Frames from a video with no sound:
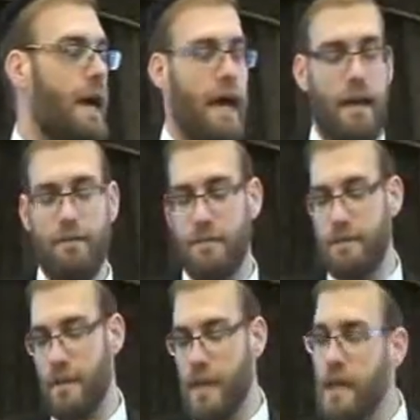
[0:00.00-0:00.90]
And
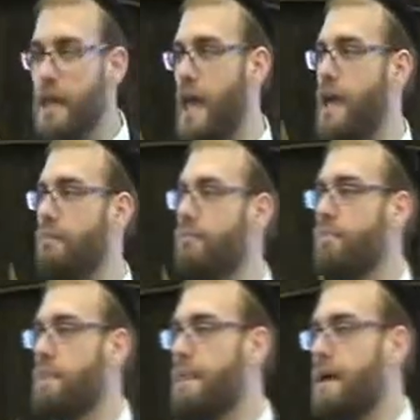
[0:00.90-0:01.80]
he came,
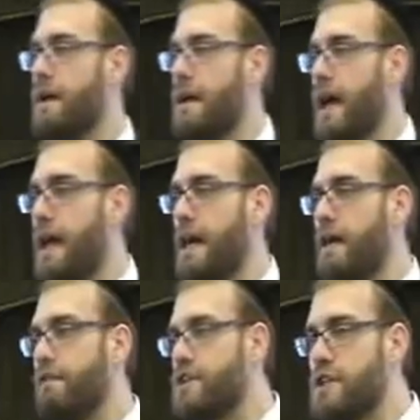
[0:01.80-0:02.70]
and
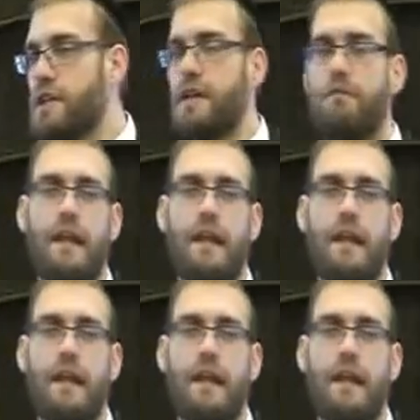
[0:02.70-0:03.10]
out of a shir of,